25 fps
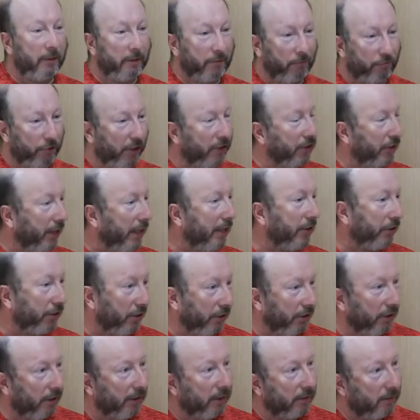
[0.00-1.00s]

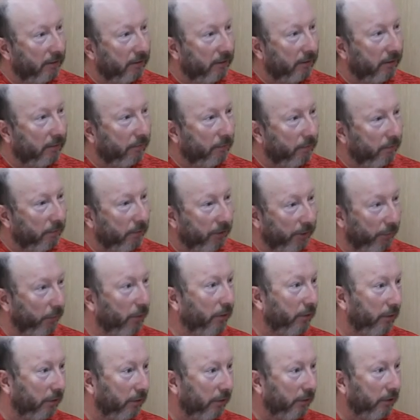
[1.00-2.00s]
Transaction, that's what it
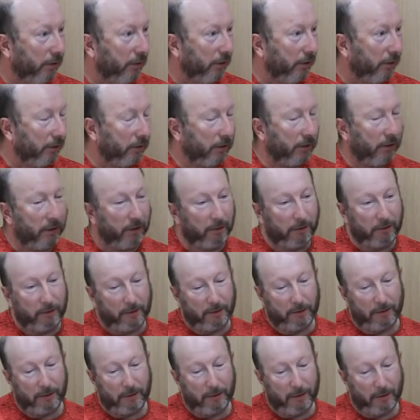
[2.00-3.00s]
was. And
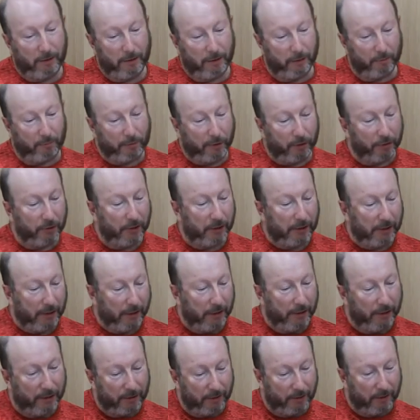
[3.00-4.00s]
the process
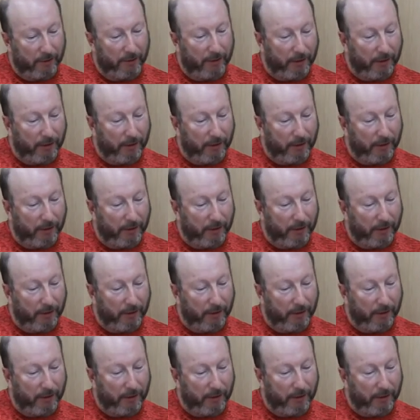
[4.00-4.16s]
then is that